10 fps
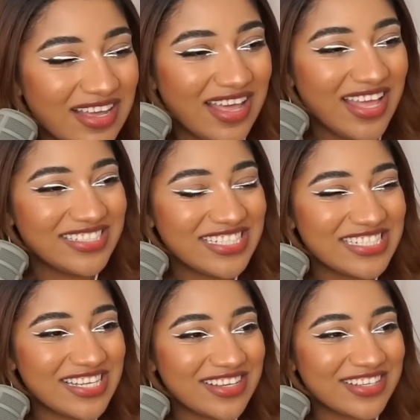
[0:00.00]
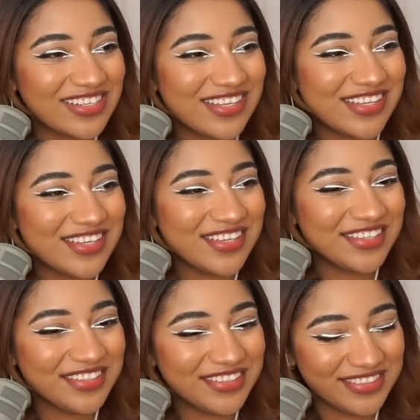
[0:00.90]
Oh, she's so
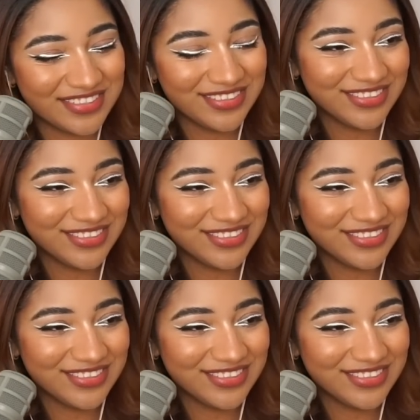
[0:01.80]
cool.